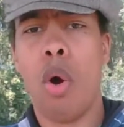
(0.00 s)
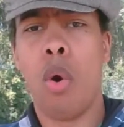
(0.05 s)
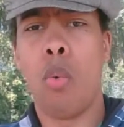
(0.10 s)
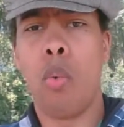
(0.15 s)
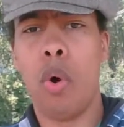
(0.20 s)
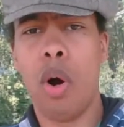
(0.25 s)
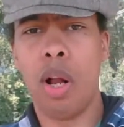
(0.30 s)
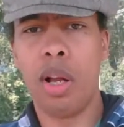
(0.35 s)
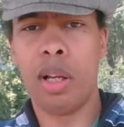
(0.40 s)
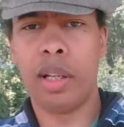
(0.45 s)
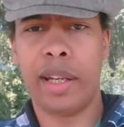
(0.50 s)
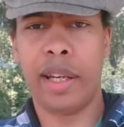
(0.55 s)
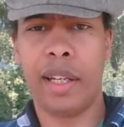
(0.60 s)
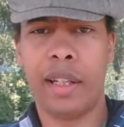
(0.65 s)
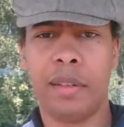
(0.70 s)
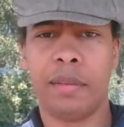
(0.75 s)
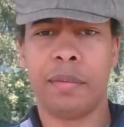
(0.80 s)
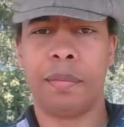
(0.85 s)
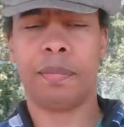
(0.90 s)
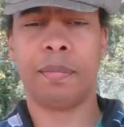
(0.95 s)

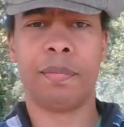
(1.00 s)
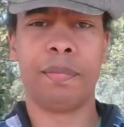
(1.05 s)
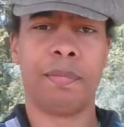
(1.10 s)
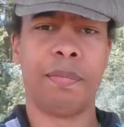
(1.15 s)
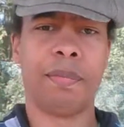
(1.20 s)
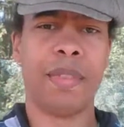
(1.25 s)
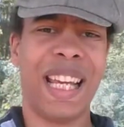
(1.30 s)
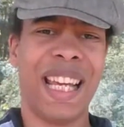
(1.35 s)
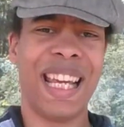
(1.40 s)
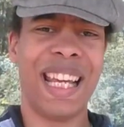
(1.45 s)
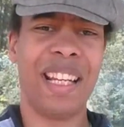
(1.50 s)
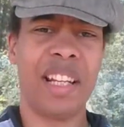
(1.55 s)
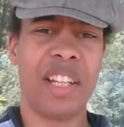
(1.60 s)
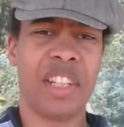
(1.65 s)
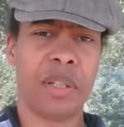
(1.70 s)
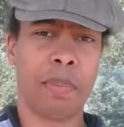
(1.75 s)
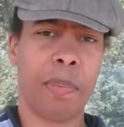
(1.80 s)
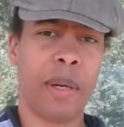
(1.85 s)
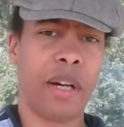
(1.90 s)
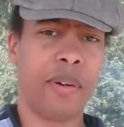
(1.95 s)
walking in the
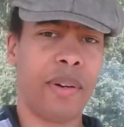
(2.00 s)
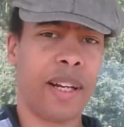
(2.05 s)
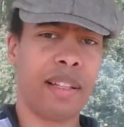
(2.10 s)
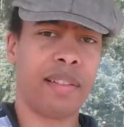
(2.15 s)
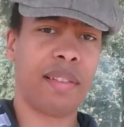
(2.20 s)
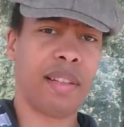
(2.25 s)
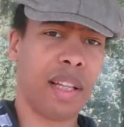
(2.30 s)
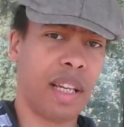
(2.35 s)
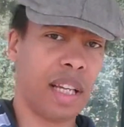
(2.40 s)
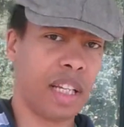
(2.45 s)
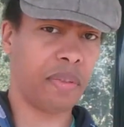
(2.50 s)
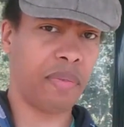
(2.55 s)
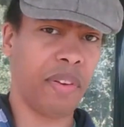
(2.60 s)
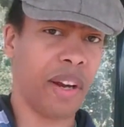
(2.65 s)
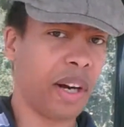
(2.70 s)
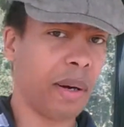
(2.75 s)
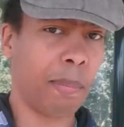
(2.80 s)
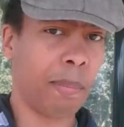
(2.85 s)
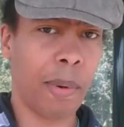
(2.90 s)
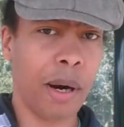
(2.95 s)
Spirit is
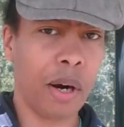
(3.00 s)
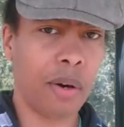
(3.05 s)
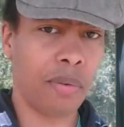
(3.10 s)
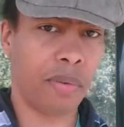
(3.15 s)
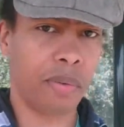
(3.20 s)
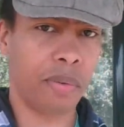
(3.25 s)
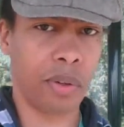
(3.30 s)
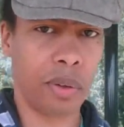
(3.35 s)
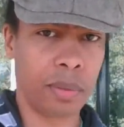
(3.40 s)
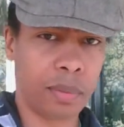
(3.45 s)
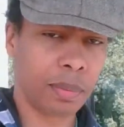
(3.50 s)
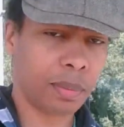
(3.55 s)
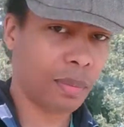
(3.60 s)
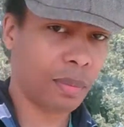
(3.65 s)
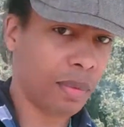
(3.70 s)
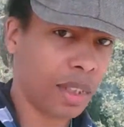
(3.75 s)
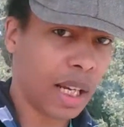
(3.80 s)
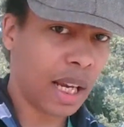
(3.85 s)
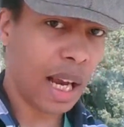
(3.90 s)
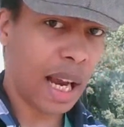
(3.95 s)
very powerful.
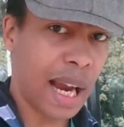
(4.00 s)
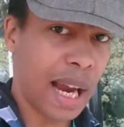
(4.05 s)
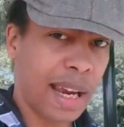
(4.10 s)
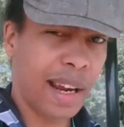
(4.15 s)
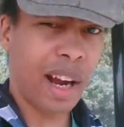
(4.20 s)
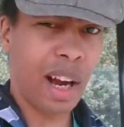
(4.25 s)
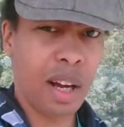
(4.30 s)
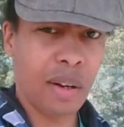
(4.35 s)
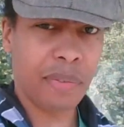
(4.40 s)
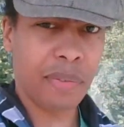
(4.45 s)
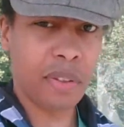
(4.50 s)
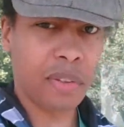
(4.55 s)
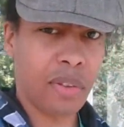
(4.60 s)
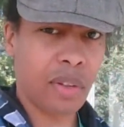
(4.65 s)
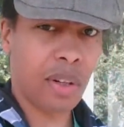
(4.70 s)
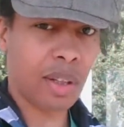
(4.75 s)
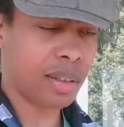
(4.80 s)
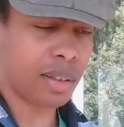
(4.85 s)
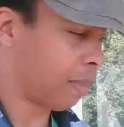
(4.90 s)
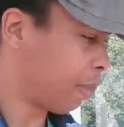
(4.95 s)
I often
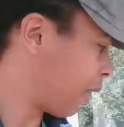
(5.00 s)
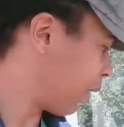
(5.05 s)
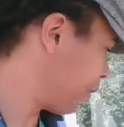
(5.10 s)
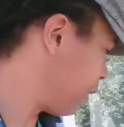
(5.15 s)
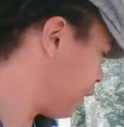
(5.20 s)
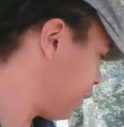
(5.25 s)
talk about